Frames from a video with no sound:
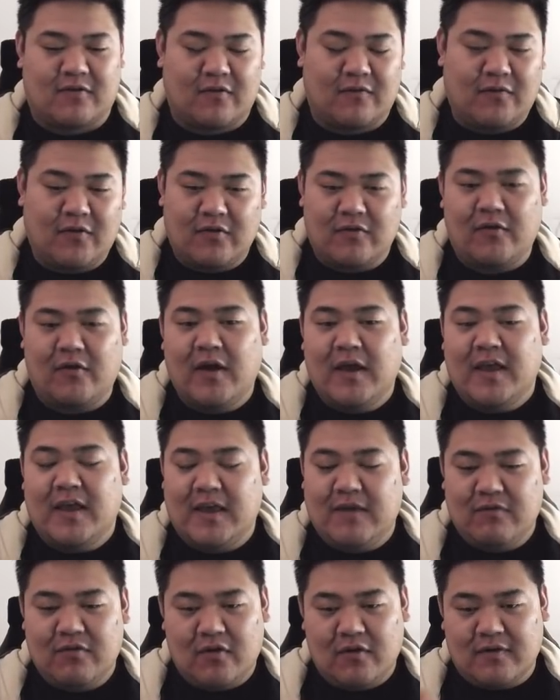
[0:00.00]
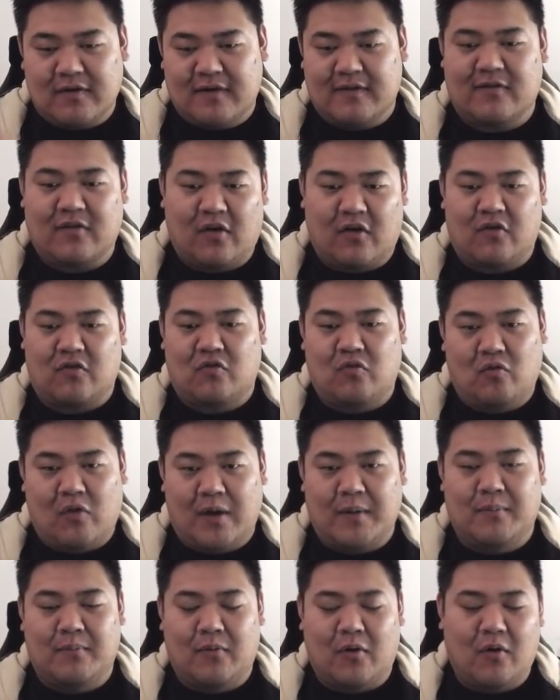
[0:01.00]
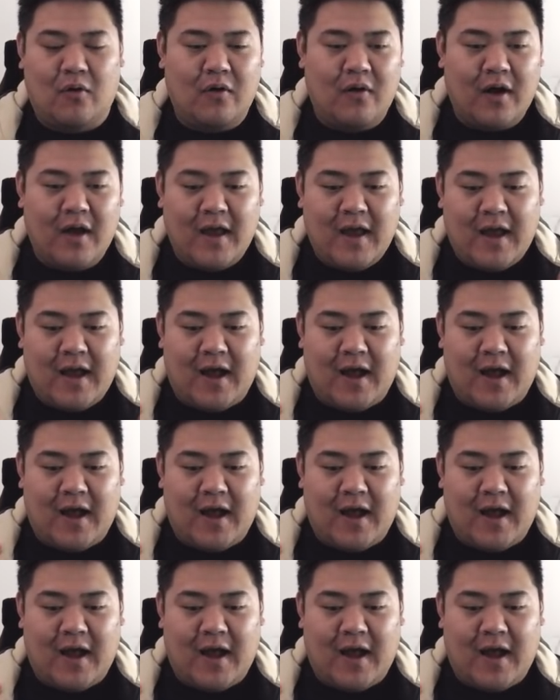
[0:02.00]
So first of all, even though it does cost 1 more,